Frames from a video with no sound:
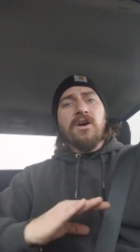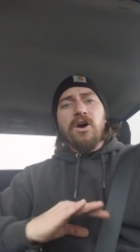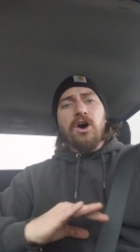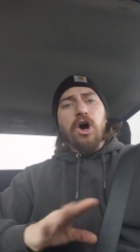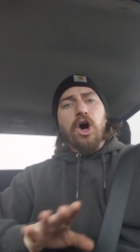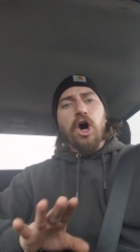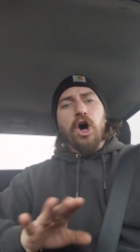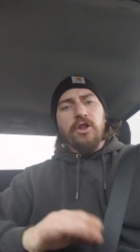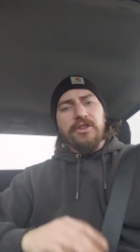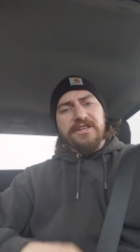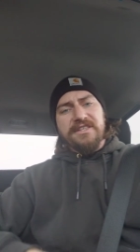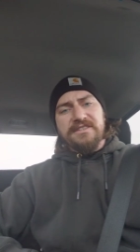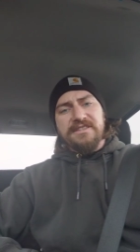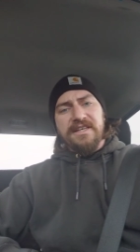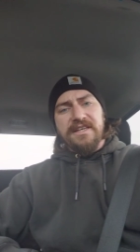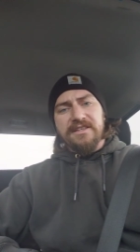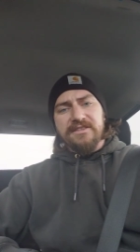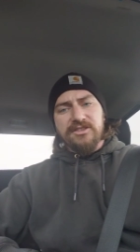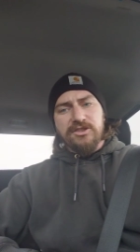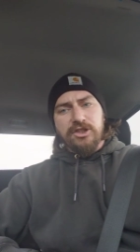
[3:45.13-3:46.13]
All these
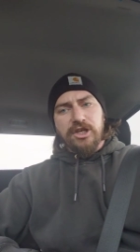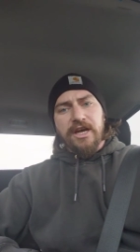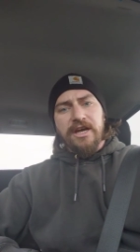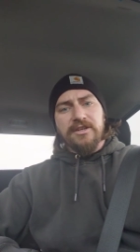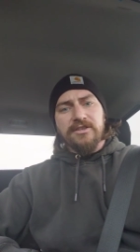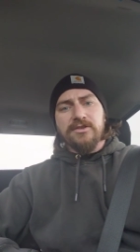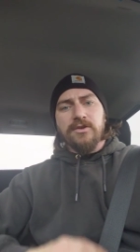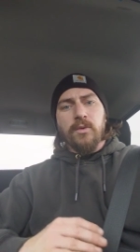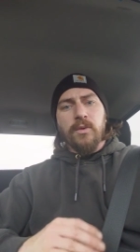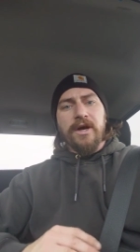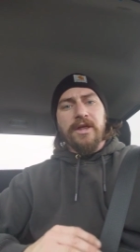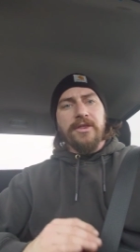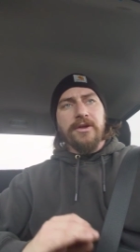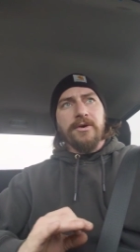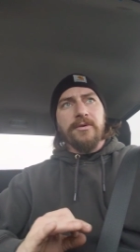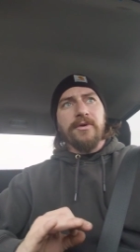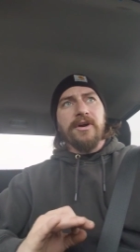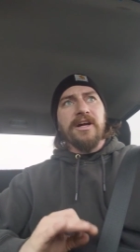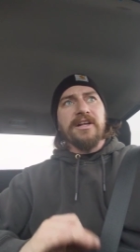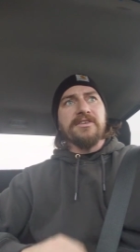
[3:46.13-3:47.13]
things change the way that
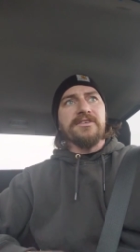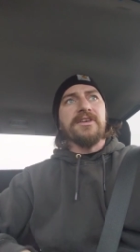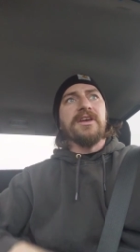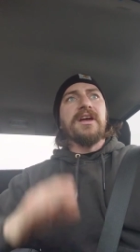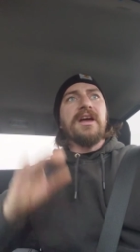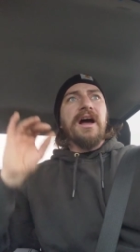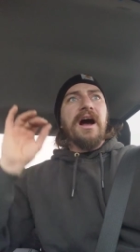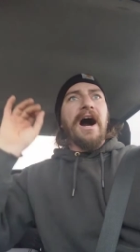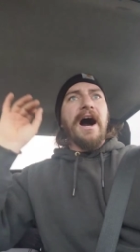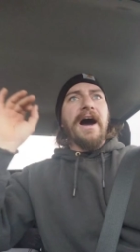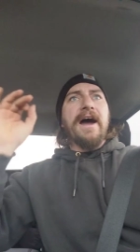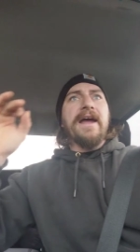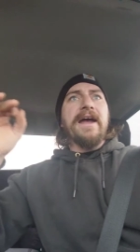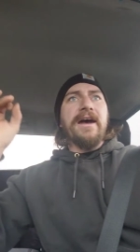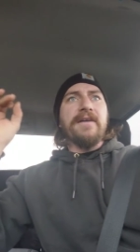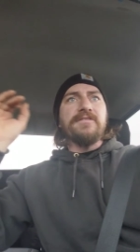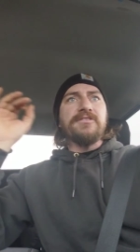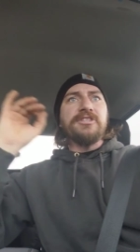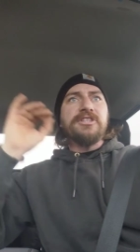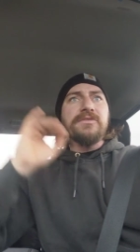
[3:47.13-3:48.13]
it runs. I
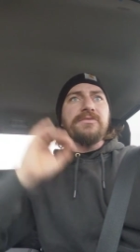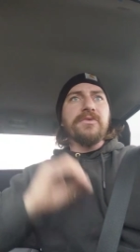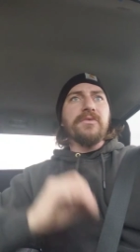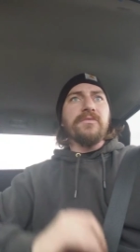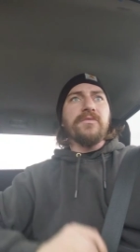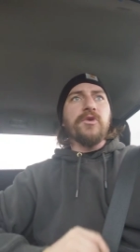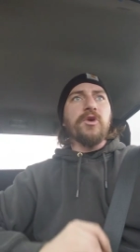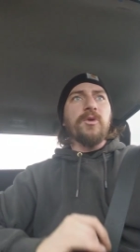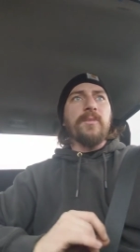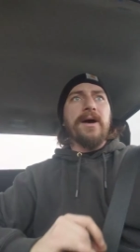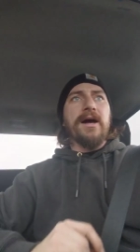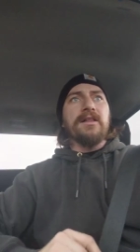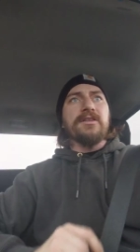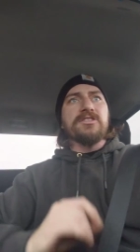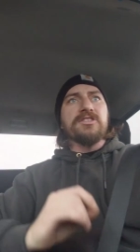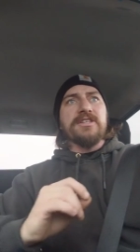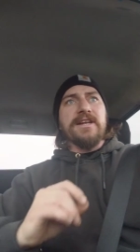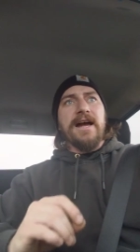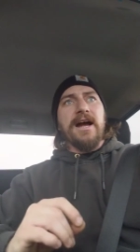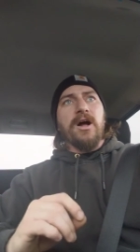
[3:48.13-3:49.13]
have different fuel
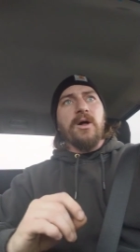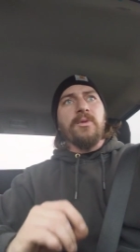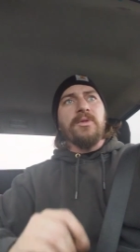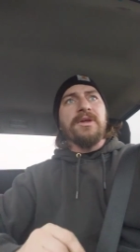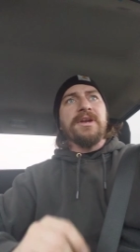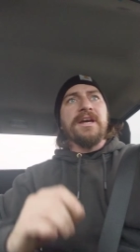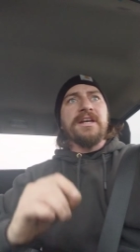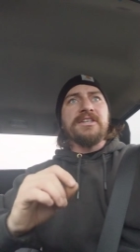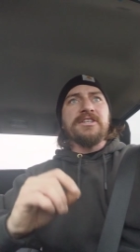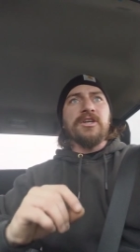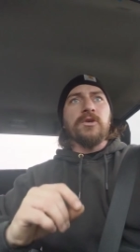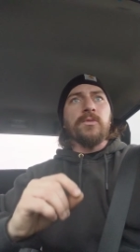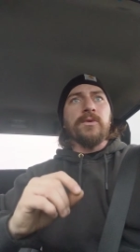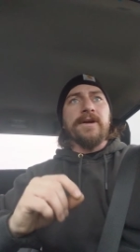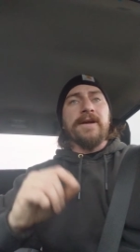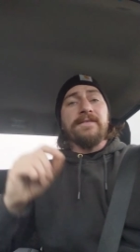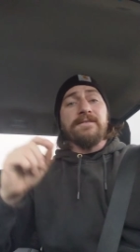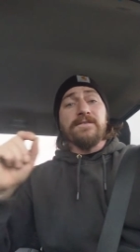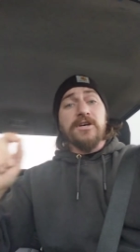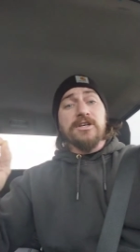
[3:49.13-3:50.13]
mileage now than I did when
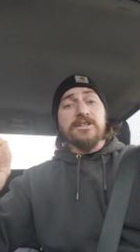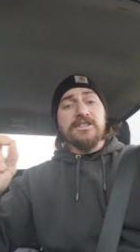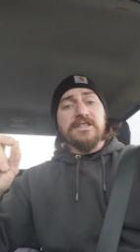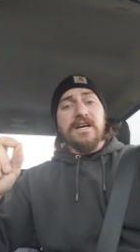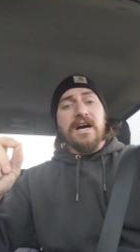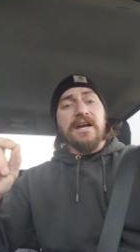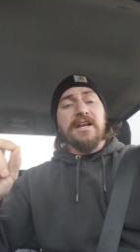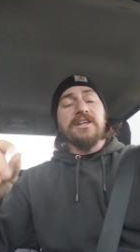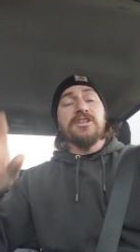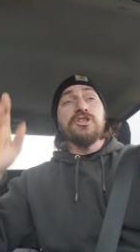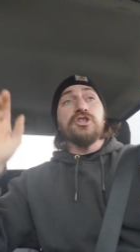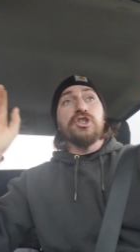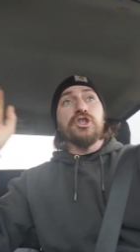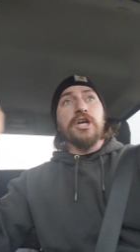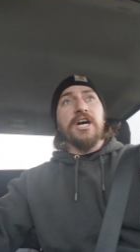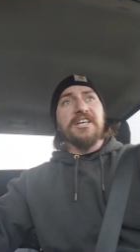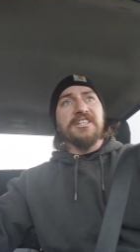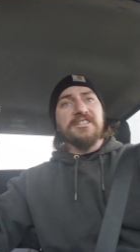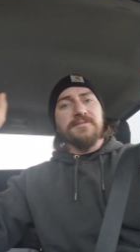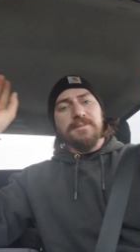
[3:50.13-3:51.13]
I first got it,
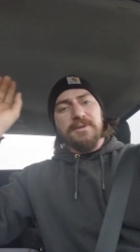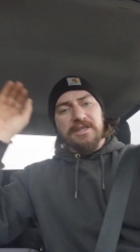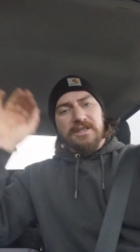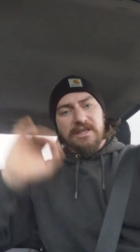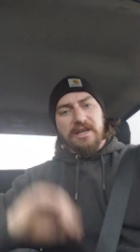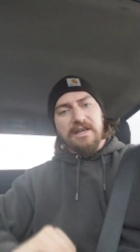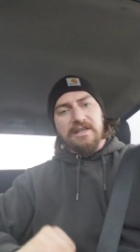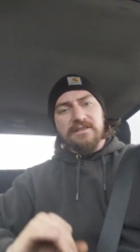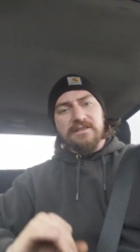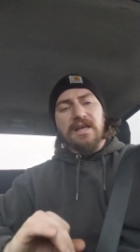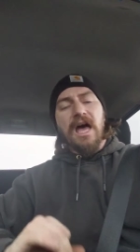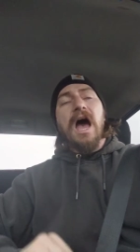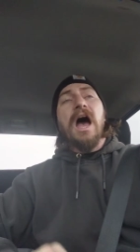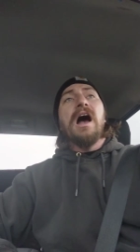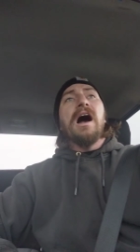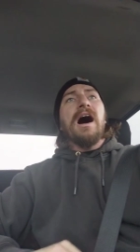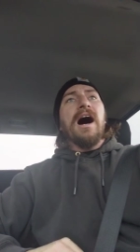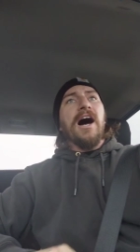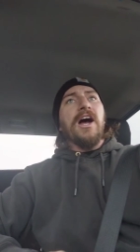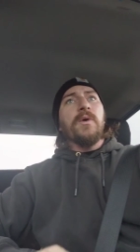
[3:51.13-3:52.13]
just because
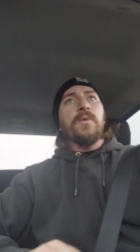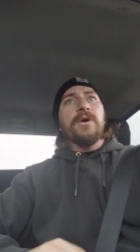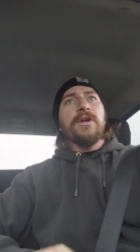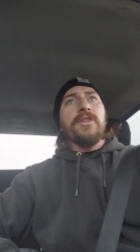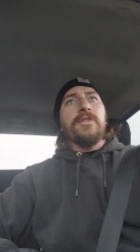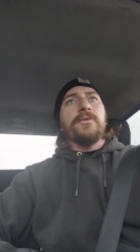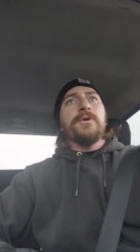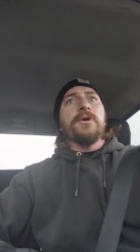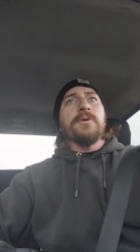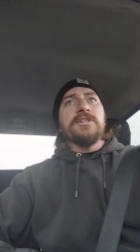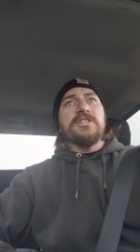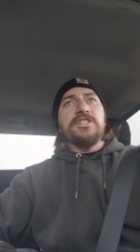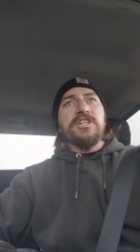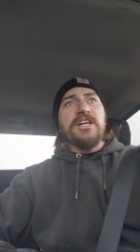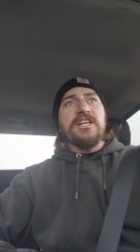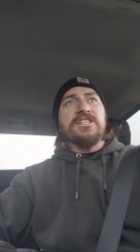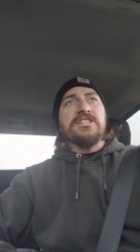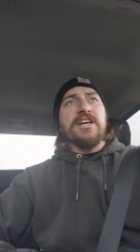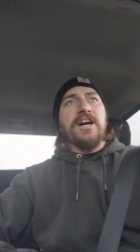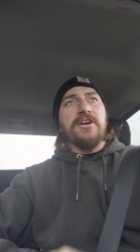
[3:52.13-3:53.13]
I went through and
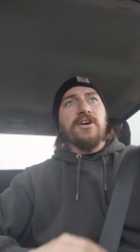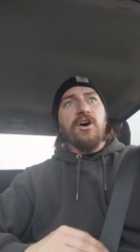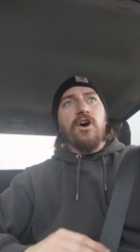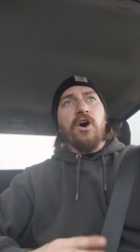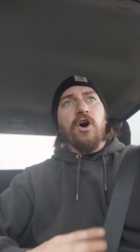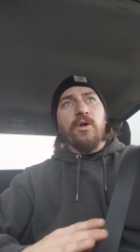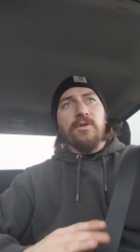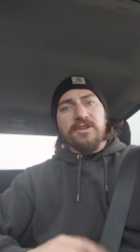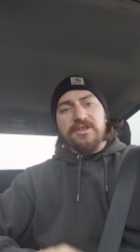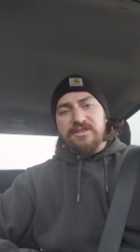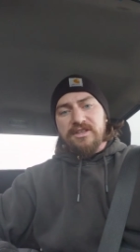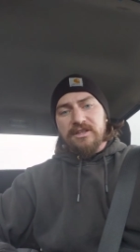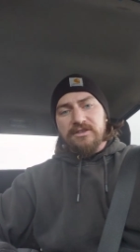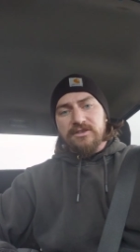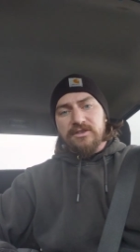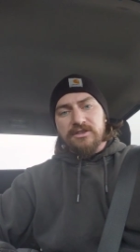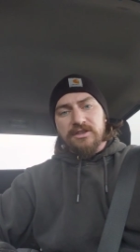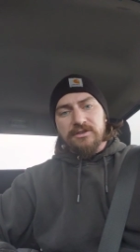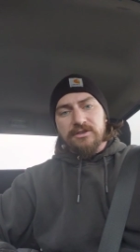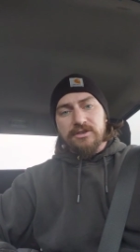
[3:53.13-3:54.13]
changed out all the
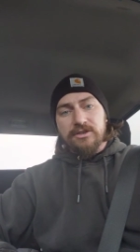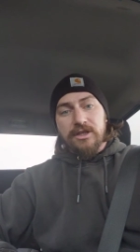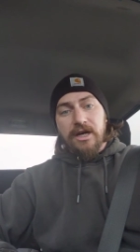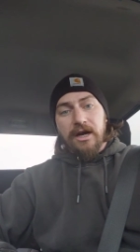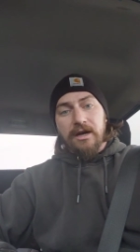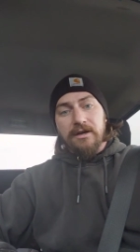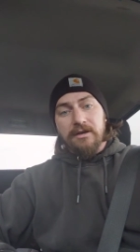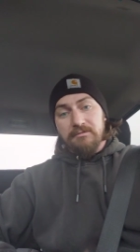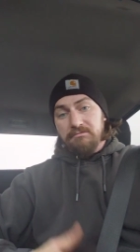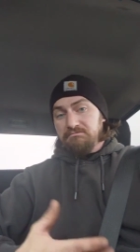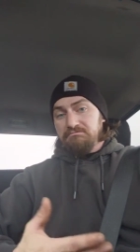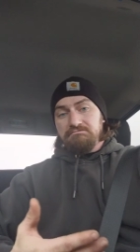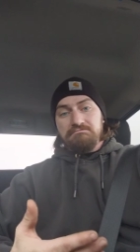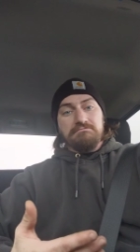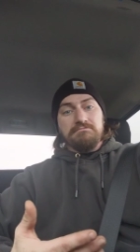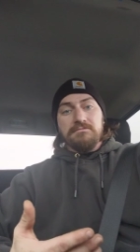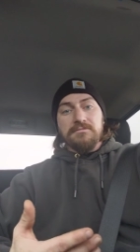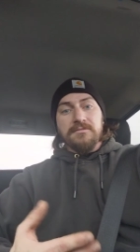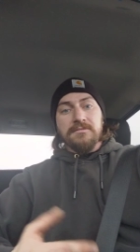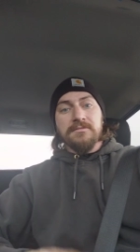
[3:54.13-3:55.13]
sensors on the truck.
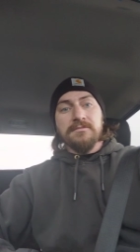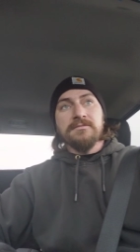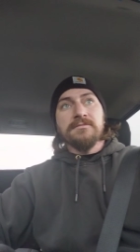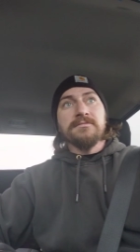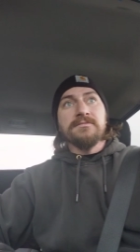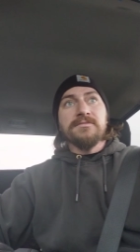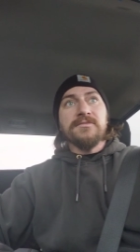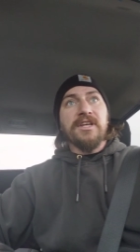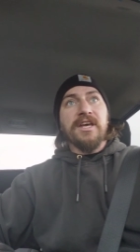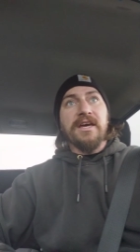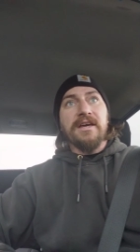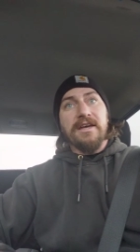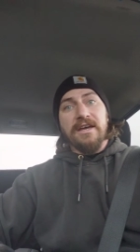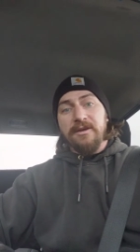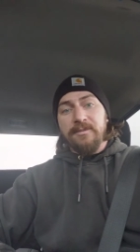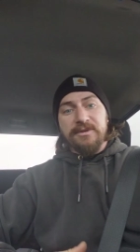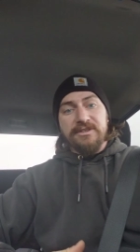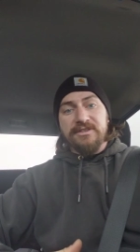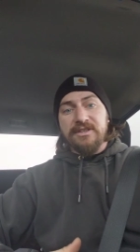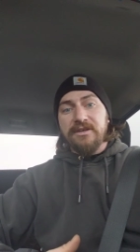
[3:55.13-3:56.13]
Okay? It
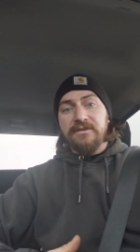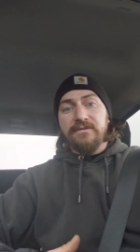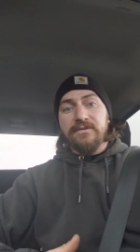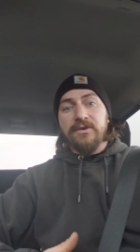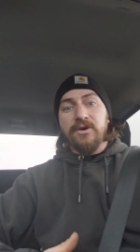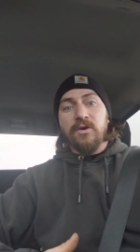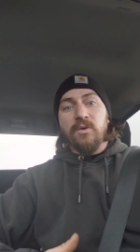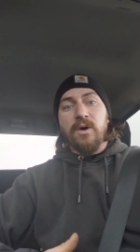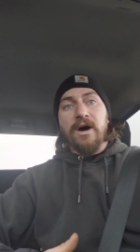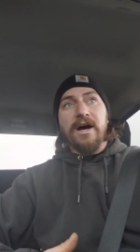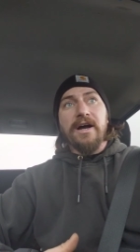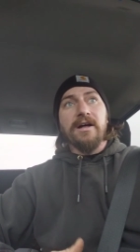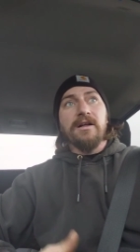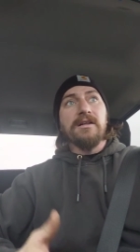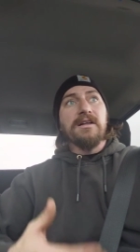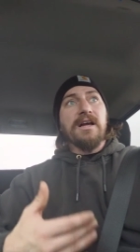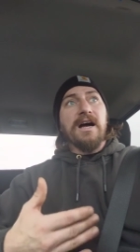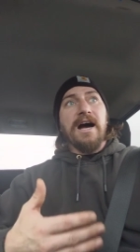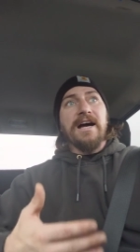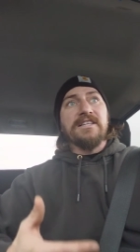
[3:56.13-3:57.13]
had been sitting for a
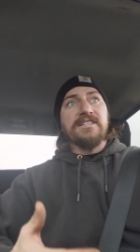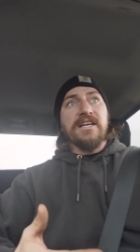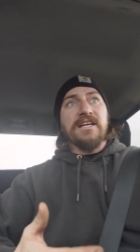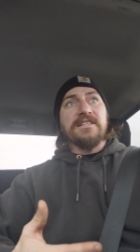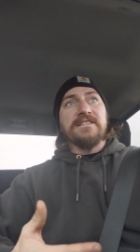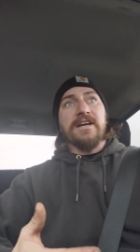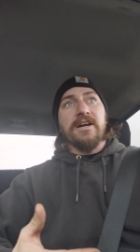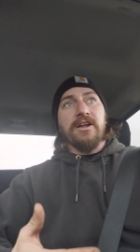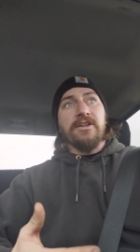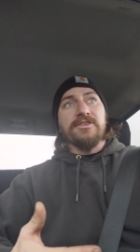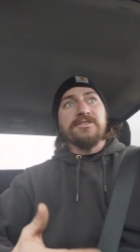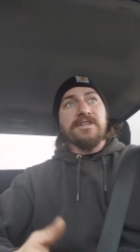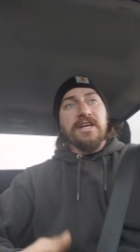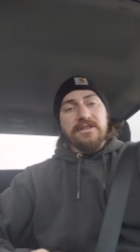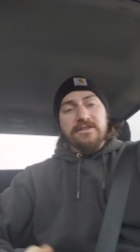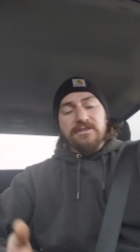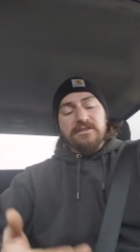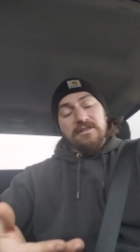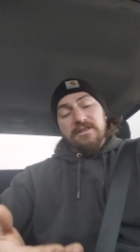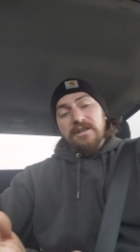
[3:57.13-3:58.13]
while. I changed out all the
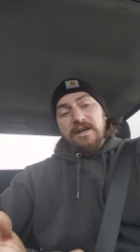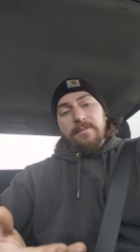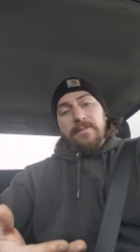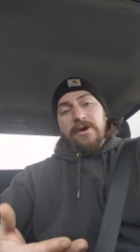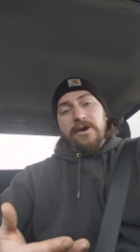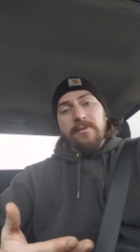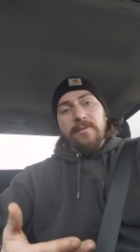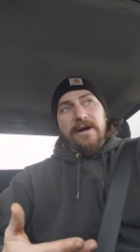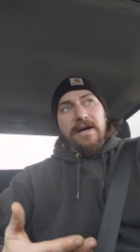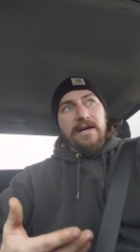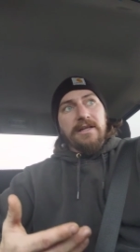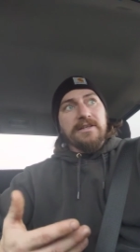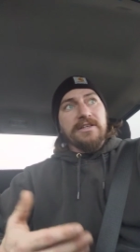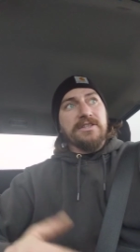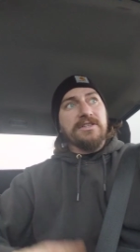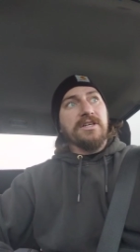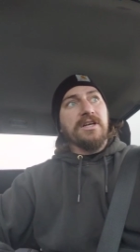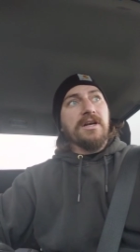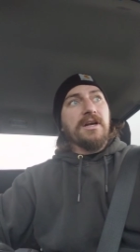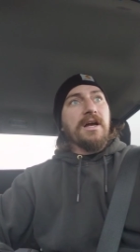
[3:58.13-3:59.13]
sensors, got better mileage.